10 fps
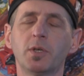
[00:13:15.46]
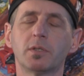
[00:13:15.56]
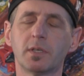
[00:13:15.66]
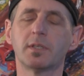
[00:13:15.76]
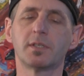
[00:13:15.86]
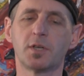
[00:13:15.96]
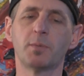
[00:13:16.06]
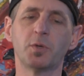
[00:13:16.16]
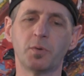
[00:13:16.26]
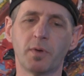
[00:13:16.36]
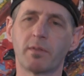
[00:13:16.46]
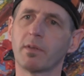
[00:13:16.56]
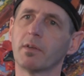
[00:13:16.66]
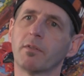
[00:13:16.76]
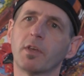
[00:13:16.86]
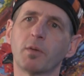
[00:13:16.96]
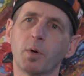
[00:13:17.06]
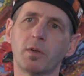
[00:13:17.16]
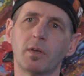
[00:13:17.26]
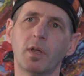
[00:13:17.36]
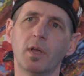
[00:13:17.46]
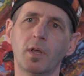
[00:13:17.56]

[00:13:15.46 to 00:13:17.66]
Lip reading: I mean, you could take the time to do nothing and think about it,